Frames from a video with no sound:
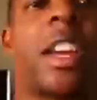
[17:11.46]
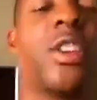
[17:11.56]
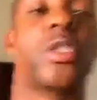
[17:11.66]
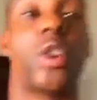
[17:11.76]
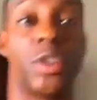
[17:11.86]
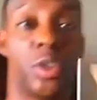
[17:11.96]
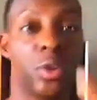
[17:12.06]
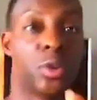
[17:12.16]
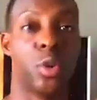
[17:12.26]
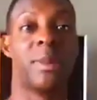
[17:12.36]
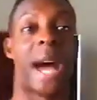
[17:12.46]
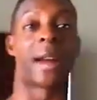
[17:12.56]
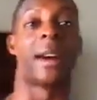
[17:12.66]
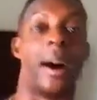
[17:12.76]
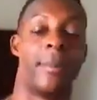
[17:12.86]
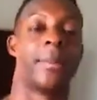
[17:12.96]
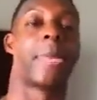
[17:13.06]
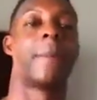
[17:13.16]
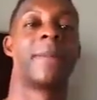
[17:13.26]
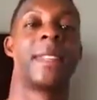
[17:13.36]
got to do is go to youtube.com,
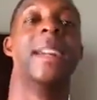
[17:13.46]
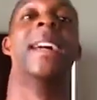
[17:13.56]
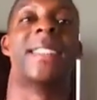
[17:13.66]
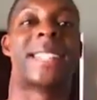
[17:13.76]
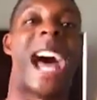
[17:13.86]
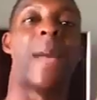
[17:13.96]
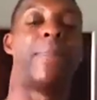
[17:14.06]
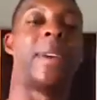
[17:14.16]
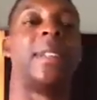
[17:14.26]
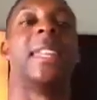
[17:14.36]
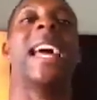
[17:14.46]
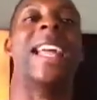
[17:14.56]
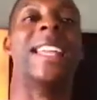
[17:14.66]
type in